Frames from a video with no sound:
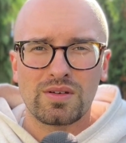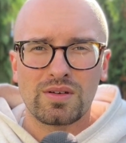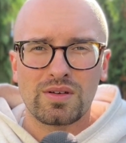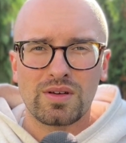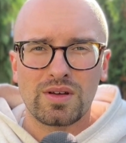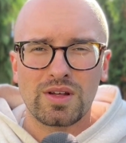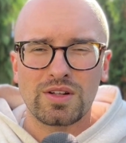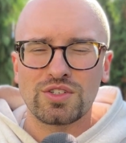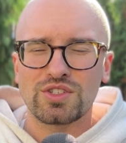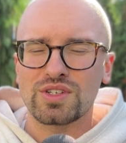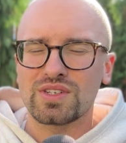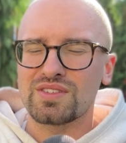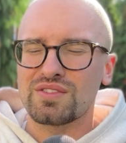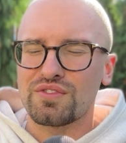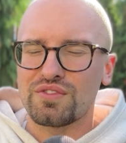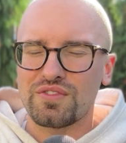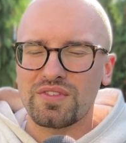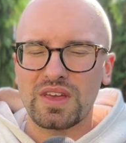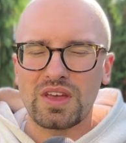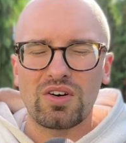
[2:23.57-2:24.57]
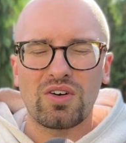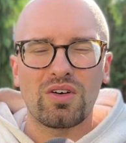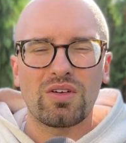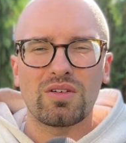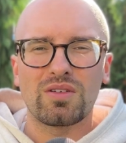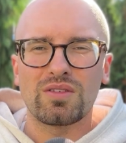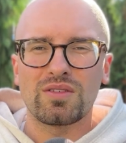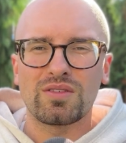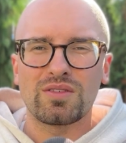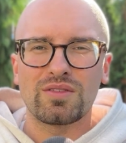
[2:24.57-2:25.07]
and just feel
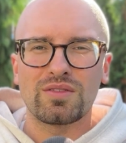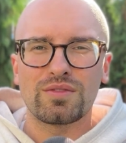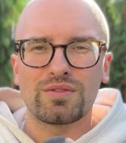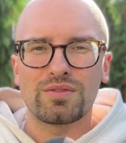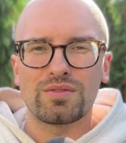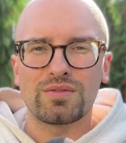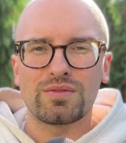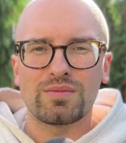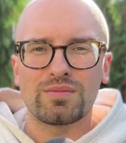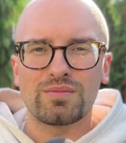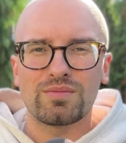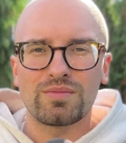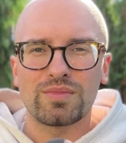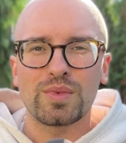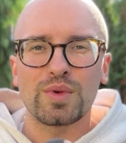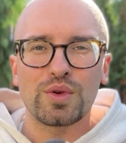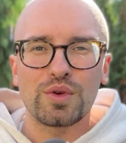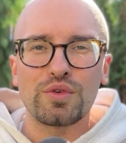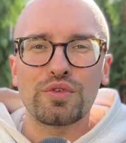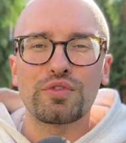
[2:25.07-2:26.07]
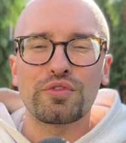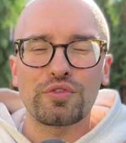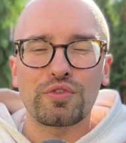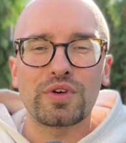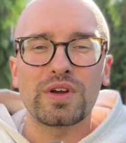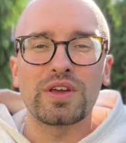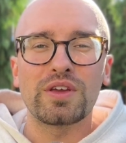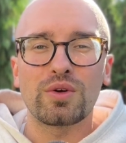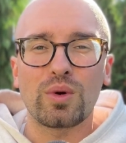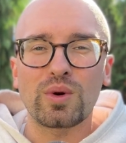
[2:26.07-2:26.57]
you
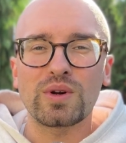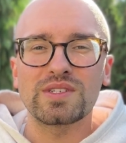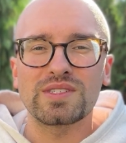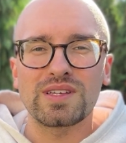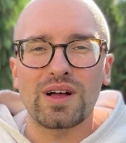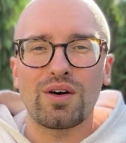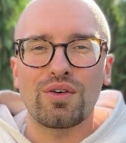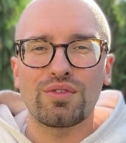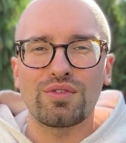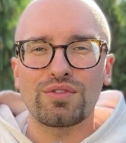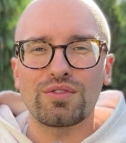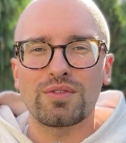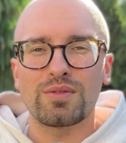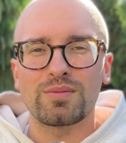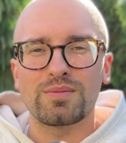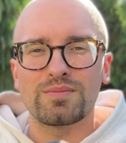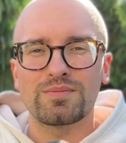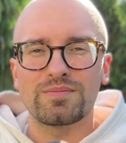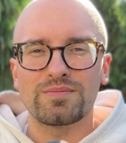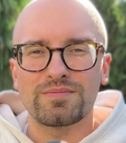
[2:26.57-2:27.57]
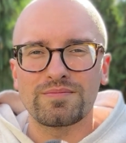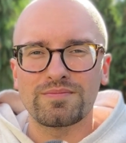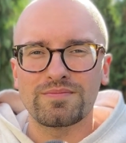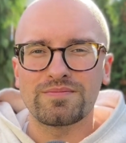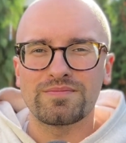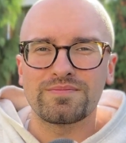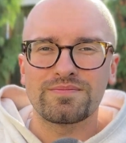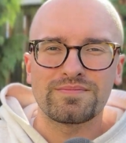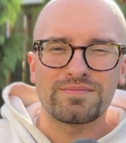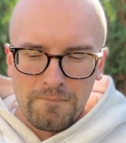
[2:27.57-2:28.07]
free yourself.
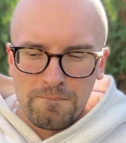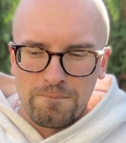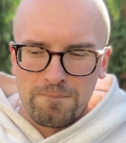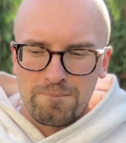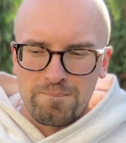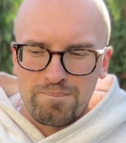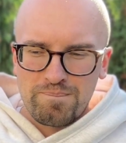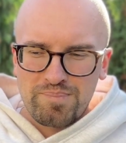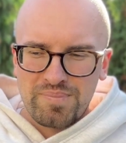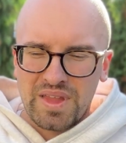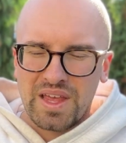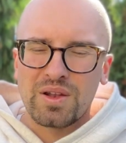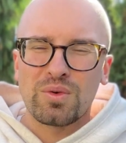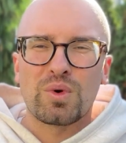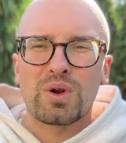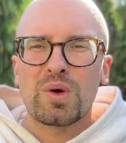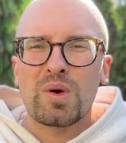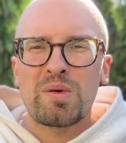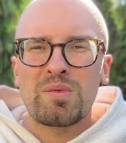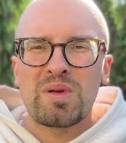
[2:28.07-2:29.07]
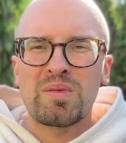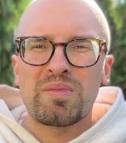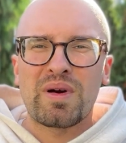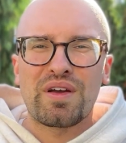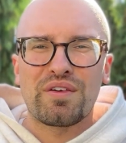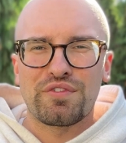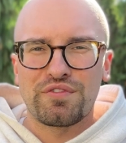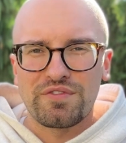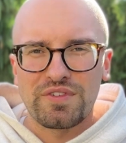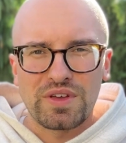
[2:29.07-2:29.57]
And what do I mean by
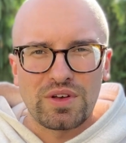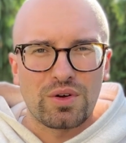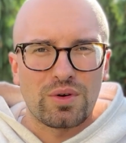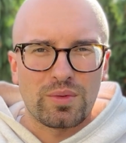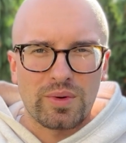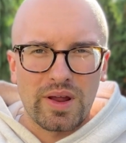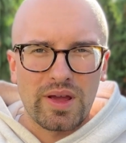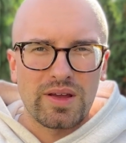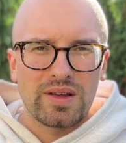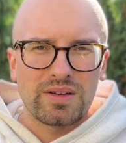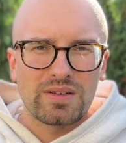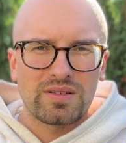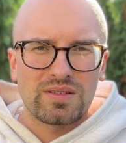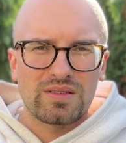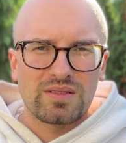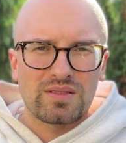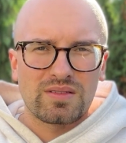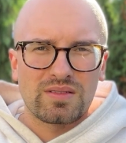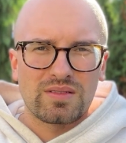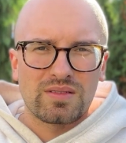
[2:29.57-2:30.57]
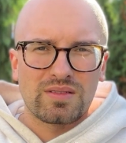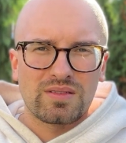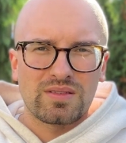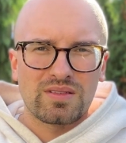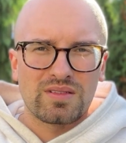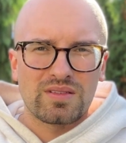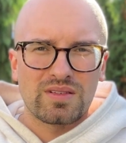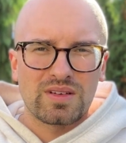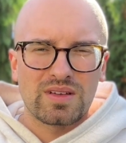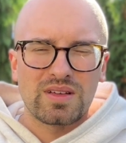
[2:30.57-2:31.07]
feel, right?
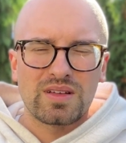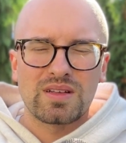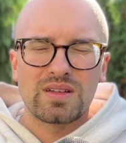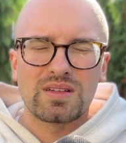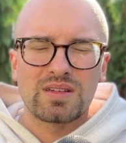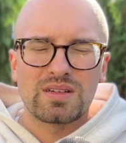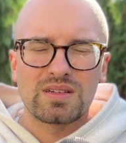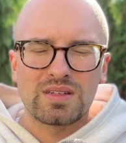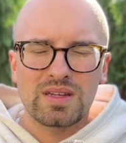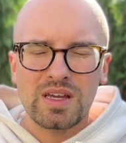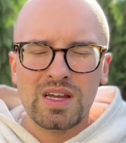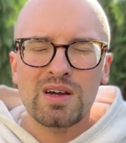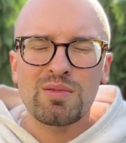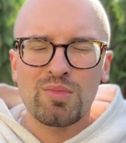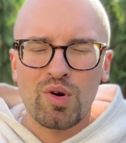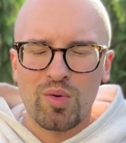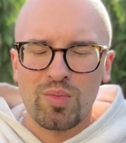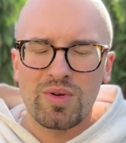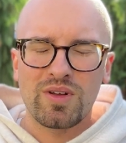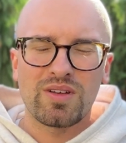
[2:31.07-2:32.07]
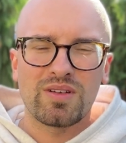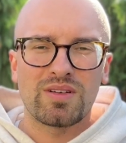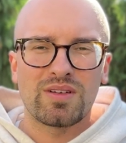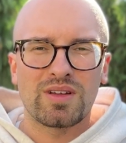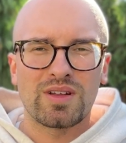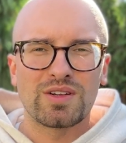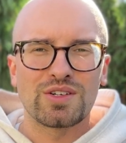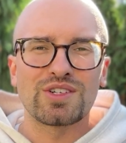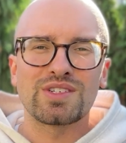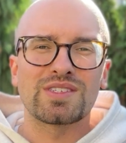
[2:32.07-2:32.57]
Take a moment
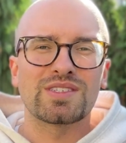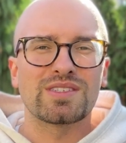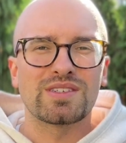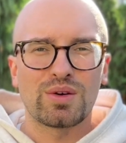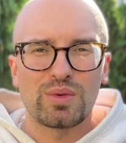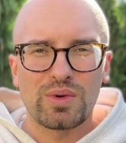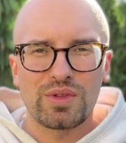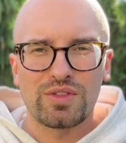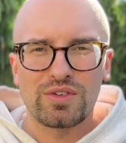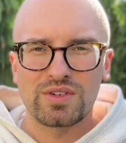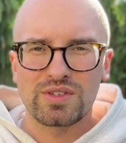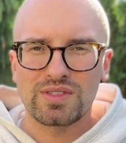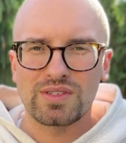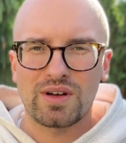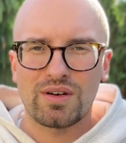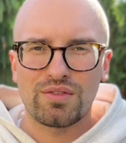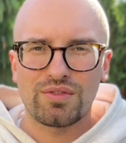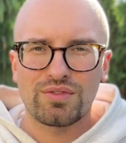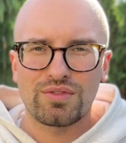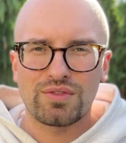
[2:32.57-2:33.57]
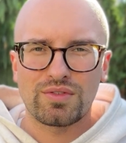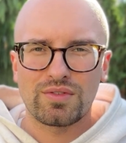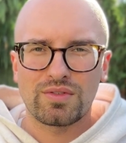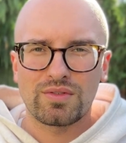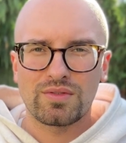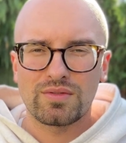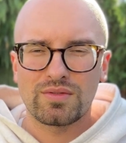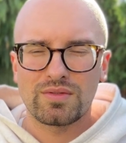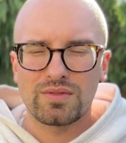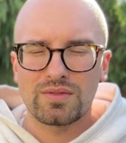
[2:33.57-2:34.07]
and just sit with yourself.
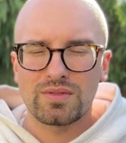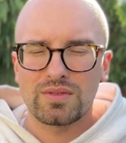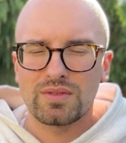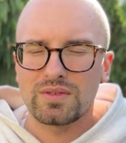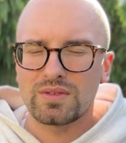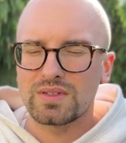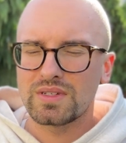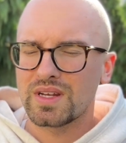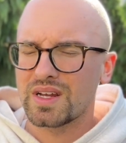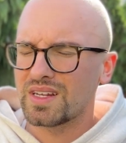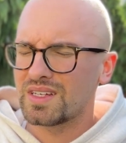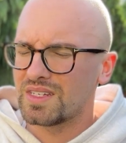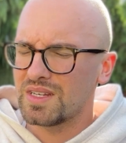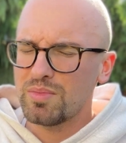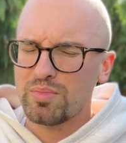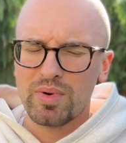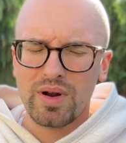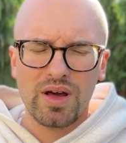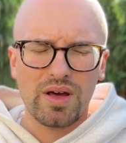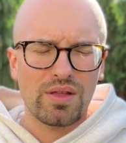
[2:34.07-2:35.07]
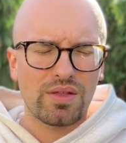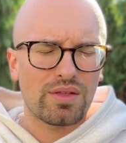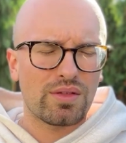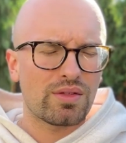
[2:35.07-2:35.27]
Take a deep breath